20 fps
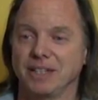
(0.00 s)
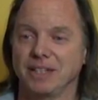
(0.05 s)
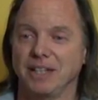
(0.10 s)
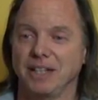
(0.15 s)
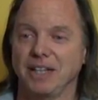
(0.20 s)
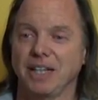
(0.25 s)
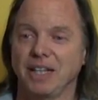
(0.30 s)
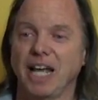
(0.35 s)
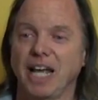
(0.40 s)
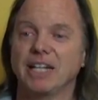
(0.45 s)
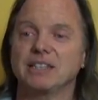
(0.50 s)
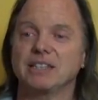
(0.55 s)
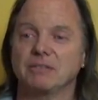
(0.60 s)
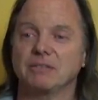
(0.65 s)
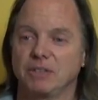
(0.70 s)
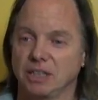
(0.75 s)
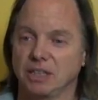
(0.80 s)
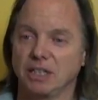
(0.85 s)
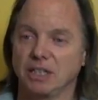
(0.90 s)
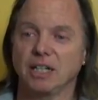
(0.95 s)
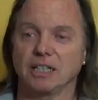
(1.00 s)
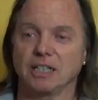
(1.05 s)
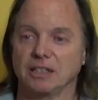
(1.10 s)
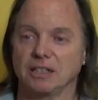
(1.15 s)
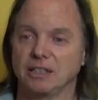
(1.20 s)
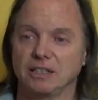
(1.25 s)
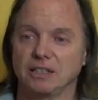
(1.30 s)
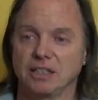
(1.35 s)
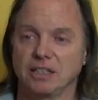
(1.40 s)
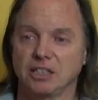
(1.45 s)
land of the
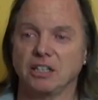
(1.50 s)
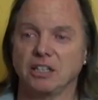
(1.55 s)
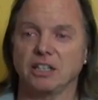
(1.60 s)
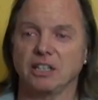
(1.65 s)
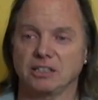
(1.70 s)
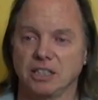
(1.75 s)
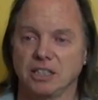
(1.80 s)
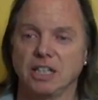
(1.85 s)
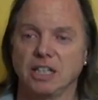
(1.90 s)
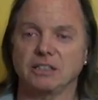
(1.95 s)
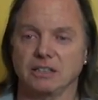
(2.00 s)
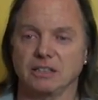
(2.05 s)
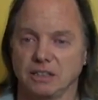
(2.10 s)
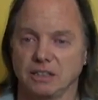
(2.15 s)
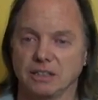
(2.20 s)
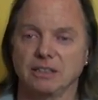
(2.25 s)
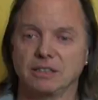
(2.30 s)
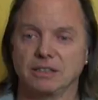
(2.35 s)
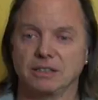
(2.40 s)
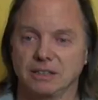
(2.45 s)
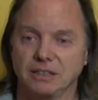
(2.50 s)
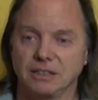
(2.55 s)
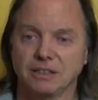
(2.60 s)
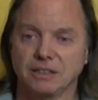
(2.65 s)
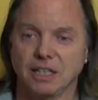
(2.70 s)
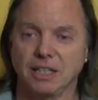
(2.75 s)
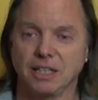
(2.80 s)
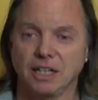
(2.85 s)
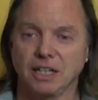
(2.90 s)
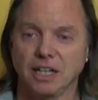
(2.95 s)
gods. It's Los Angeles.
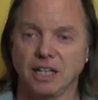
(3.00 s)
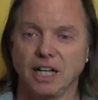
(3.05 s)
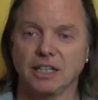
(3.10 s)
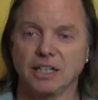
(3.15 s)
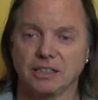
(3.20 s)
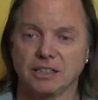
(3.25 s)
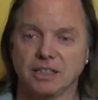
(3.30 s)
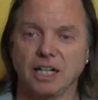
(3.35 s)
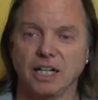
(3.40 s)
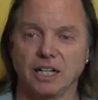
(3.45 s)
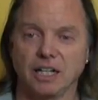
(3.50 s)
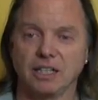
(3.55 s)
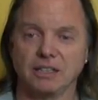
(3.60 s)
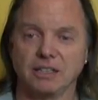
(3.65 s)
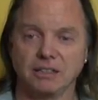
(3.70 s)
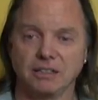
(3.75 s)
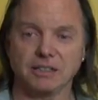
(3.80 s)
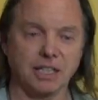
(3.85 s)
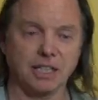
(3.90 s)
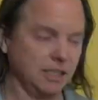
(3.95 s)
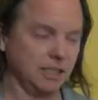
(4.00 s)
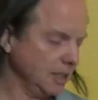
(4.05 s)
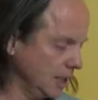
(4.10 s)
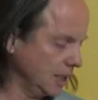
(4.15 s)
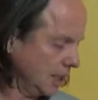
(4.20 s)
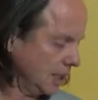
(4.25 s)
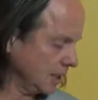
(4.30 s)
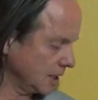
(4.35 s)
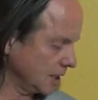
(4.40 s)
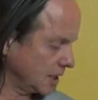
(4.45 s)
Okay, Hlasa. Okay,
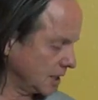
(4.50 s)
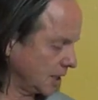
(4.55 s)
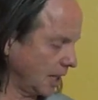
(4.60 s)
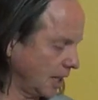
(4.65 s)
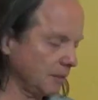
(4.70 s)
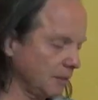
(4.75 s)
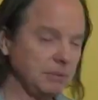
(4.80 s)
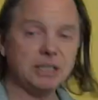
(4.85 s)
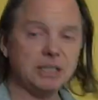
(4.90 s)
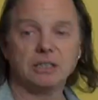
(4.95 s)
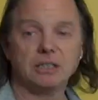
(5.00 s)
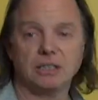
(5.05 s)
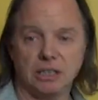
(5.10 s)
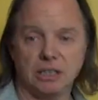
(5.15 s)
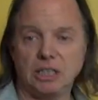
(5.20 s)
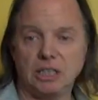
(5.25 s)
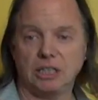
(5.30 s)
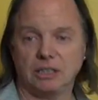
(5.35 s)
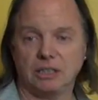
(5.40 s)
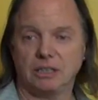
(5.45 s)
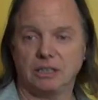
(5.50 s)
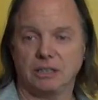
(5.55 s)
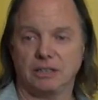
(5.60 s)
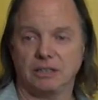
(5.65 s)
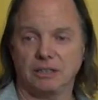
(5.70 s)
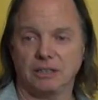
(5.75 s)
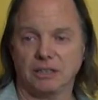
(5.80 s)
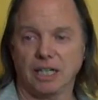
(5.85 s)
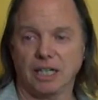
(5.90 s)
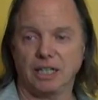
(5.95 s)
sa means to eat.
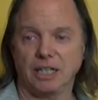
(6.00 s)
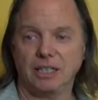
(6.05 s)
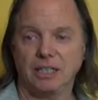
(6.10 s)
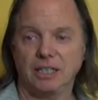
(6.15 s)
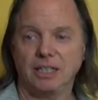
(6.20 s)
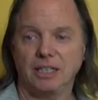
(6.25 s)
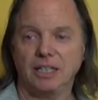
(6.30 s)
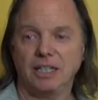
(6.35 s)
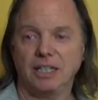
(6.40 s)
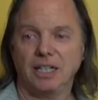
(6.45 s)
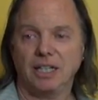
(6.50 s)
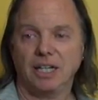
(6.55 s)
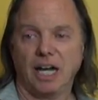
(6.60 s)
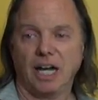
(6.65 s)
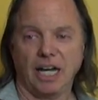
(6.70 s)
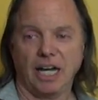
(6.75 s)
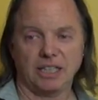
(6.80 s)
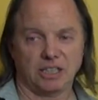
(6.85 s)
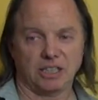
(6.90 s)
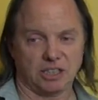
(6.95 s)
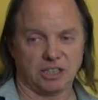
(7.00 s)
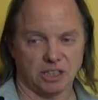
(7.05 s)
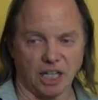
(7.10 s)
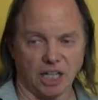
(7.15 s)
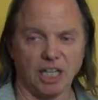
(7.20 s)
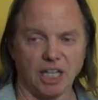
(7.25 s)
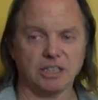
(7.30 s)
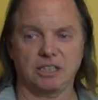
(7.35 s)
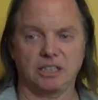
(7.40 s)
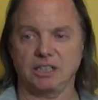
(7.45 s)
Okay, I
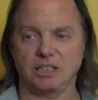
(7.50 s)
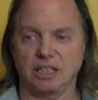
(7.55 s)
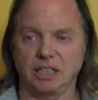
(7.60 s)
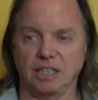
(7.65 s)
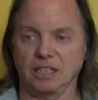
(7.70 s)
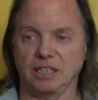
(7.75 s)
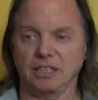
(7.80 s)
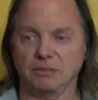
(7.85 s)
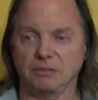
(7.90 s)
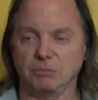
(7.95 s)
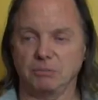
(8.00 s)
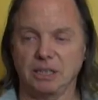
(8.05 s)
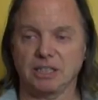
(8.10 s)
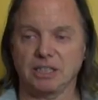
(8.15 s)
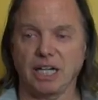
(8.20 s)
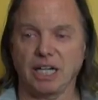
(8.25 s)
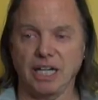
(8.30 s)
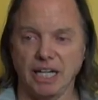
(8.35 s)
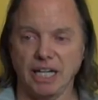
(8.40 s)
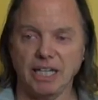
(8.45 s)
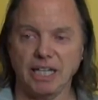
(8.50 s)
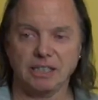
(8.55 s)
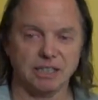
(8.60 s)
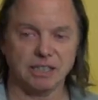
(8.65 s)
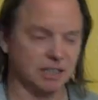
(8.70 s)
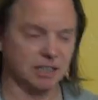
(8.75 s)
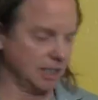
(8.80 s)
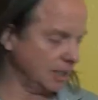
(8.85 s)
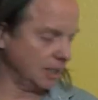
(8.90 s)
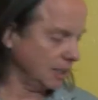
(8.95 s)
sawed today means I ate
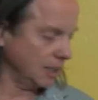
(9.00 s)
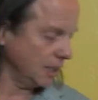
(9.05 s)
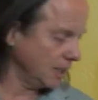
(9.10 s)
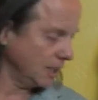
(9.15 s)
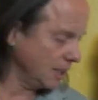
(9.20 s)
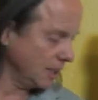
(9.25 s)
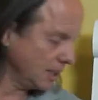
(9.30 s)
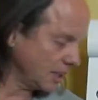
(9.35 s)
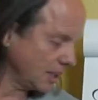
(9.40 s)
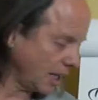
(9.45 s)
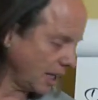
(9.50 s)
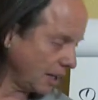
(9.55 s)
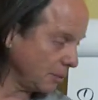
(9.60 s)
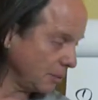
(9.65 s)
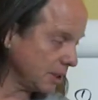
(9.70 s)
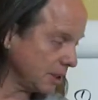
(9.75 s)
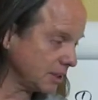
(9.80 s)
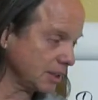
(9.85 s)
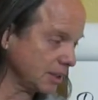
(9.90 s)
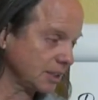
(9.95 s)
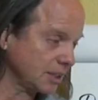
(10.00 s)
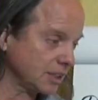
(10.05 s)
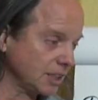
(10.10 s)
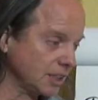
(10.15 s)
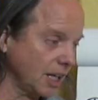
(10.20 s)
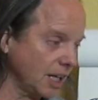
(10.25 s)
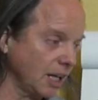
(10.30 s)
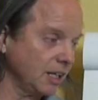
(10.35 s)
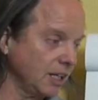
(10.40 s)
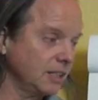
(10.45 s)
today. I went to
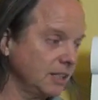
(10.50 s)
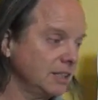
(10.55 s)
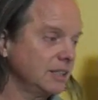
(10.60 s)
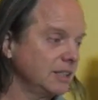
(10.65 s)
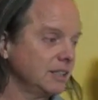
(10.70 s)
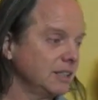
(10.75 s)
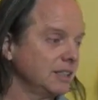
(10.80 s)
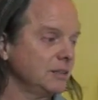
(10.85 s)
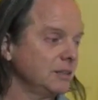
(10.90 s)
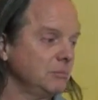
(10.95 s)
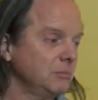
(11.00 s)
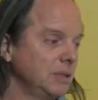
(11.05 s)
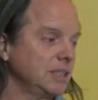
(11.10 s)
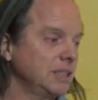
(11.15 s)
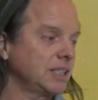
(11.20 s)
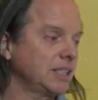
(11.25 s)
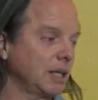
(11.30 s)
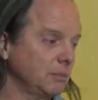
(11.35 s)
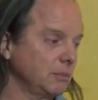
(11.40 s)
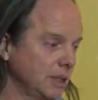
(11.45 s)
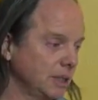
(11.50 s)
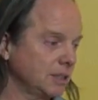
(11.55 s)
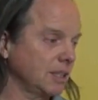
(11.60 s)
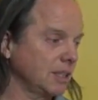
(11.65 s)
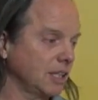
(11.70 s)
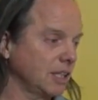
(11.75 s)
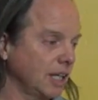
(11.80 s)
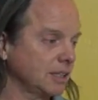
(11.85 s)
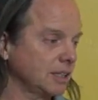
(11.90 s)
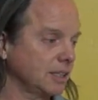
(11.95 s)
sa means I went to
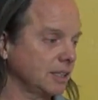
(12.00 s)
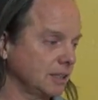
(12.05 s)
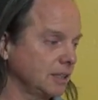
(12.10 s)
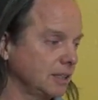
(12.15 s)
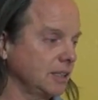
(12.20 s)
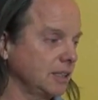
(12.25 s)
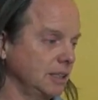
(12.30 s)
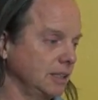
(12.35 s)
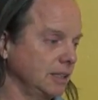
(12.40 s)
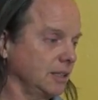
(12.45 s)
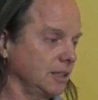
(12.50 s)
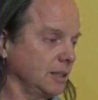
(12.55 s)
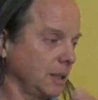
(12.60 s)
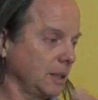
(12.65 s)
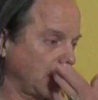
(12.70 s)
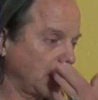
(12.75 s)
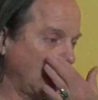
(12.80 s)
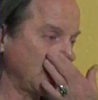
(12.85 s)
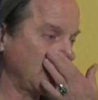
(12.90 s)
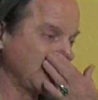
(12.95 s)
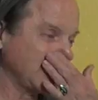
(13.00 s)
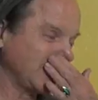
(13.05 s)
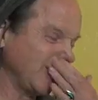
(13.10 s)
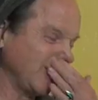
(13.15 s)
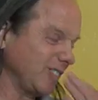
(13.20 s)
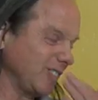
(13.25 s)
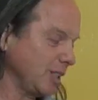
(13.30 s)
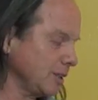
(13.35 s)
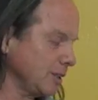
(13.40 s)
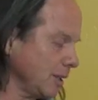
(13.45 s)
Hlasa City. Okay,
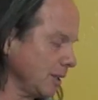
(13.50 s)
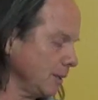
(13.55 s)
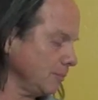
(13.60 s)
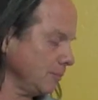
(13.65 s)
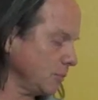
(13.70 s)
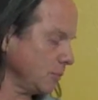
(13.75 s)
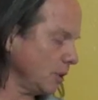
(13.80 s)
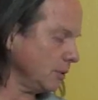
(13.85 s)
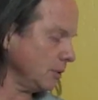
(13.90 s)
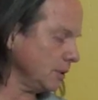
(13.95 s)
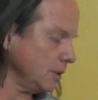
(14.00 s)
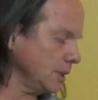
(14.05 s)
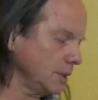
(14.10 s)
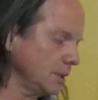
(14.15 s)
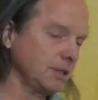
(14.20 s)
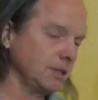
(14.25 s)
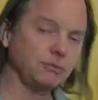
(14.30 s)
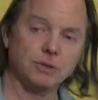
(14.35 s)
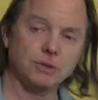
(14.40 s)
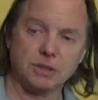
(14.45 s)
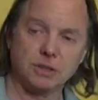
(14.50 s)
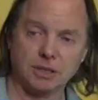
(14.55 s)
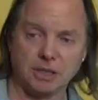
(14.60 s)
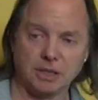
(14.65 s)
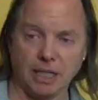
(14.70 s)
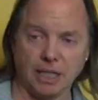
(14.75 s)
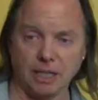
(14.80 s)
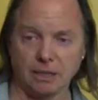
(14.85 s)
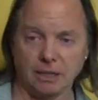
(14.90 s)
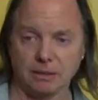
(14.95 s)
so these are totally different
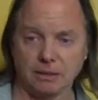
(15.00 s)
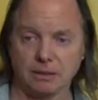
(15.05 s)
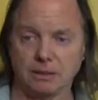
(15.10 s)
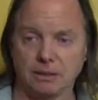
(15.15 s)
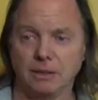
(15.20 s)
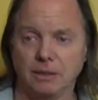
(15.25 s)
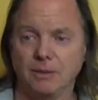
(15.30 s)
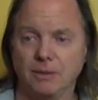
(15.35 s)
sounds